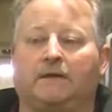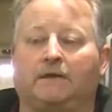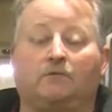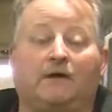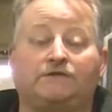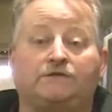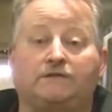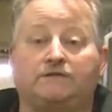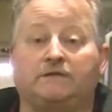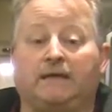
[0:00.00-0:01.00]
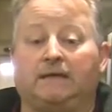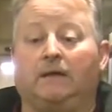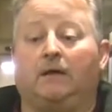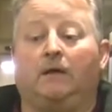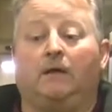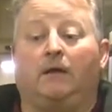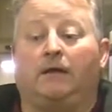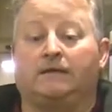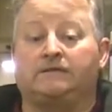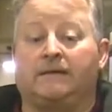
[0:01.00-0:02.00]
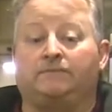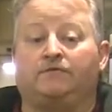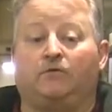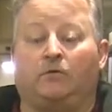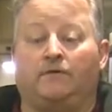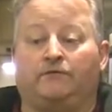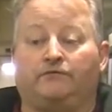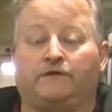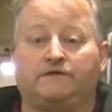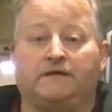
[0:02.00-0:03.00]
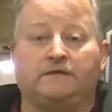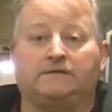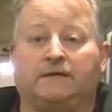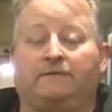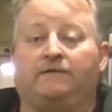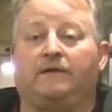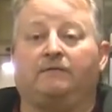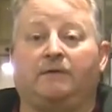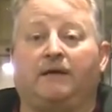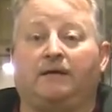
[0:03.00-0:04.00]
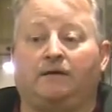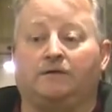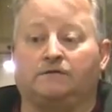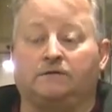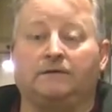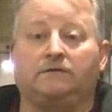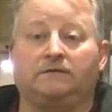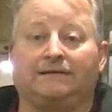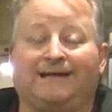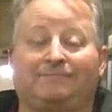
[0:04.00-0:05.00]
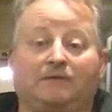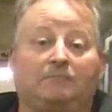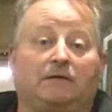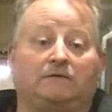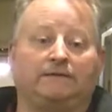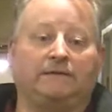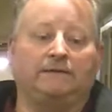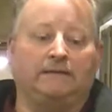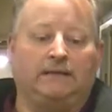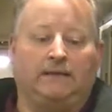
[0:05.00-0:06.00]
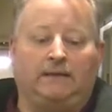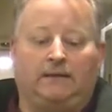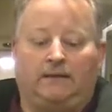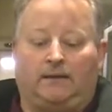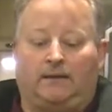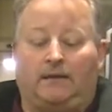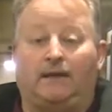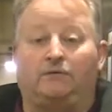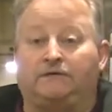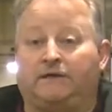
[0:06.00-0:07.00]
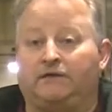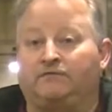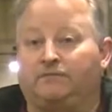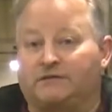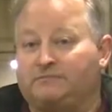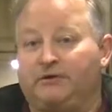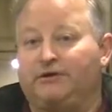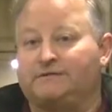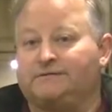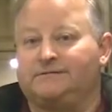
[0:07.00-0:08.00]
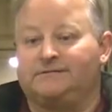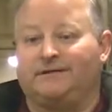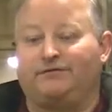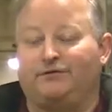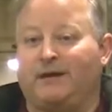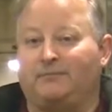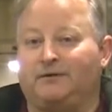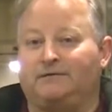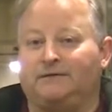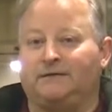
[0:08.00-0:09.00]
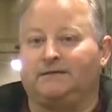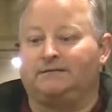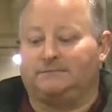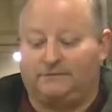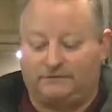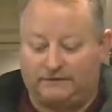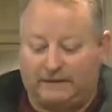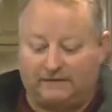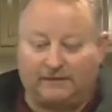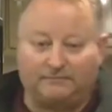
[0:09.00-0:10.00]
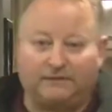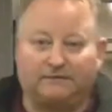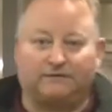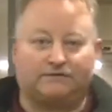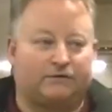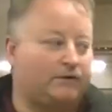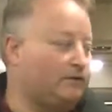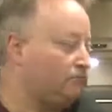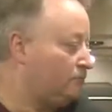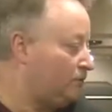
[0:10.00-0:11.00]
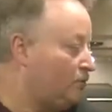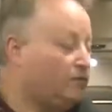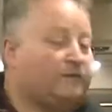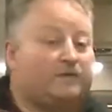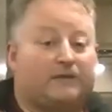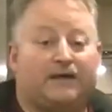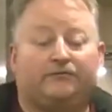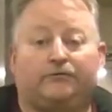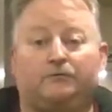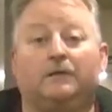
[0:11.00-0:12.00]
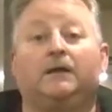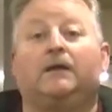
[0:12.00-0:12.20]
In Washington State, except for the front seats, everything back here is legal to not be buckled in. I will tell you from experience, if you're not buckled in, you're standing up, getting a soda, going to the bathroom,